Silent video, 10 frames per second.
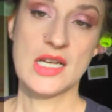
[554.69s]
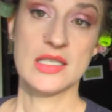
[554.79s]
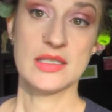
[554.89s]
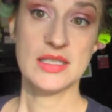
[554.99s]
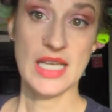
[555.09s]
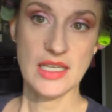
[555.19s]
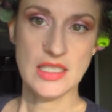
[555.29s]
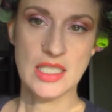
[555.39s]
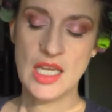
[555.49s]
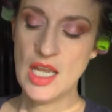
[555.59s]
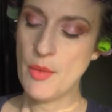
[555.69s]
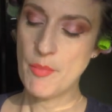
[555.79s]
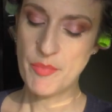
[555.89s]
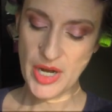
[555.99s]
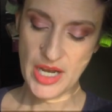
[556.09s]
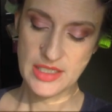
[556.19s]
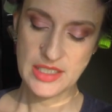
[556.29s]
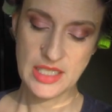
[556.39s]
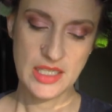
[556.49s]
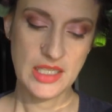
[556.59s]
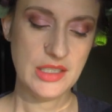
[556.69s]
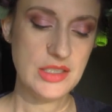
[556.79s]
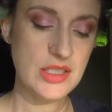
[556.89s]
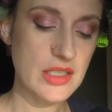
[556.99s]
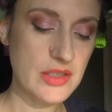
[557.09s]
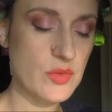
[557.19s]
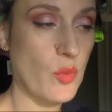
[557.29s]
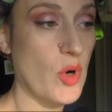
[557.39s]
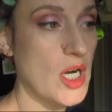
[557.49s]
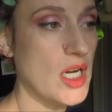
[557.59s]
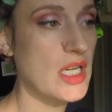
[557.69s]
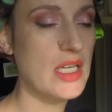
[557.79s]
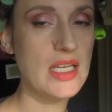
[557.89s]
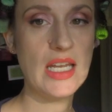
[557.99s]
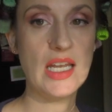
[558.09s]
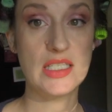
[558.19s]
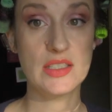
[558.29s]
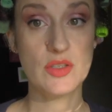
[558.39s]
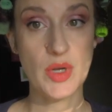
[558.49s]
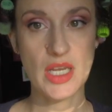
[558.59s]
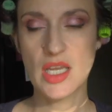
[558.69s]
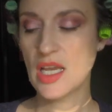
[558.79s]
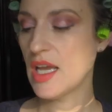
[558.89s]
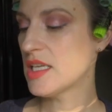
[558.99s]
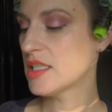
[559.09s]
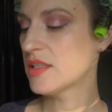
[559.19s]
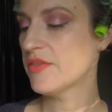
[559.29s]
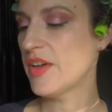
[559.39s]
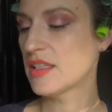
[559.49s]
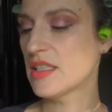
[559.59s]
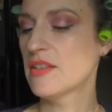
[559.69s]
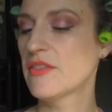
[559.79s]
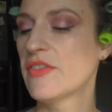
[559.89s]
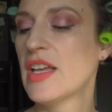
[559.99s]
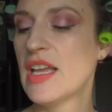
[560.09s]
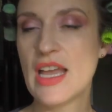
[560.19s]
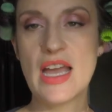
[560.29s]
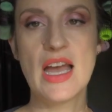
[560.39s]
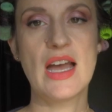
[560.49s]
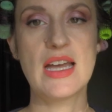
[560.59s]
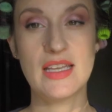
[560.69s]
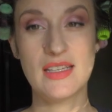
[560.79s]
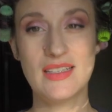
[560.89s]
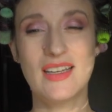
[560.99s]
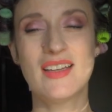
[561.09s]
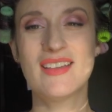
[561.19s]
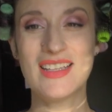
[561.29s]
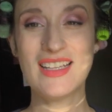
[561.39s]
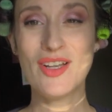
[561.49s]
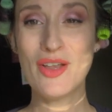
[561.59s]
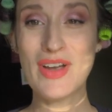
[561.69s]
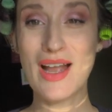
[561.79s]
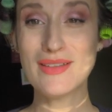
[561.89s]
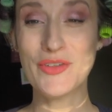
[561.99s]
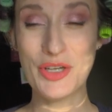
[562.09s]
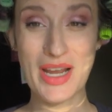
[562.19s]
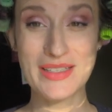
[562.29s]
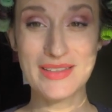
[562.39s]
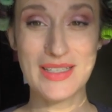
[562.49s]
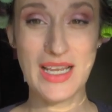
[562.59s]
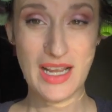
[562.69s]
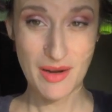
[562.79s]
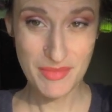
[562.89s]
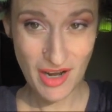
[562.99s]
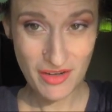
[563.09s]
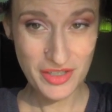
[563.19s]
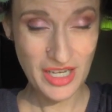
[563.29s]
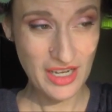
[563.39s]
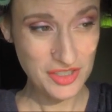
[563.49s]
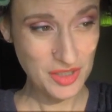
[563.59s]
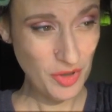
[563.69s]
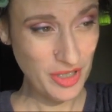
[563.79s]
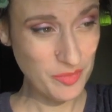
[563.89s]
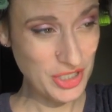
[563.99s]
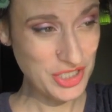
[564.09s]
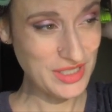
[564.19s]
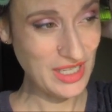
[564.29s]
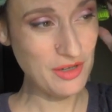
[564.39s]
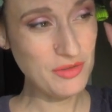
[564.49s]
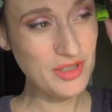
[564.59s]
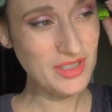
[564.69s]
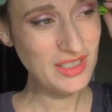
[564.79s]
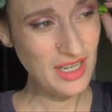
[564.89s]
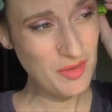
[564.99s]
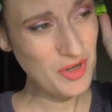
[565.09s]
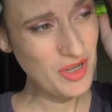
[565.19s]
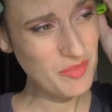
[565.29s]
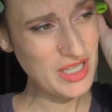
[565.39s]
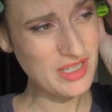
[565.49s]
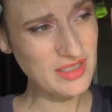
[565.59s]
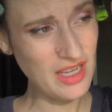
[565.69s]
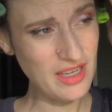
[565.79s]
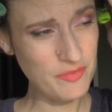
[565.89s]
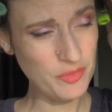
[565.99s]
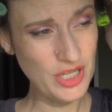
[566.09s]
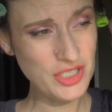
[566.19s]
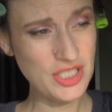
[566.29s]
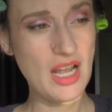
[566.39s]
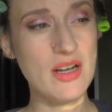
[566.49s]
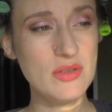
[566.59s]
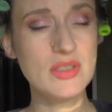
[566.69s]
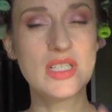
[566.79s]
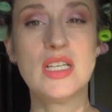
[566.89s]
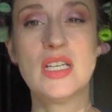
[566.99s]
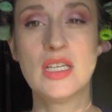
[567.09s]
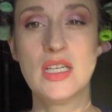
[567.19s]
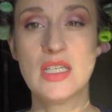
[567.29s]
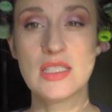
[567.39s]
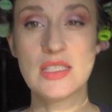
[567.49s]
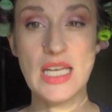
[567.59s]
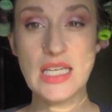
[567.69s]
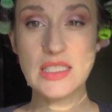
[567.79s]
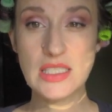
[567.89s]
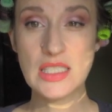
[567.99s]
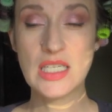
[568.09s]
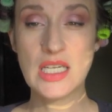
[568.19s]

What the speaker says: set, but it does work, and it's quick, and it's effective. And that's all I've got for you guys today. I'm not going to actually probably brush this out on camera because I have brushed out sets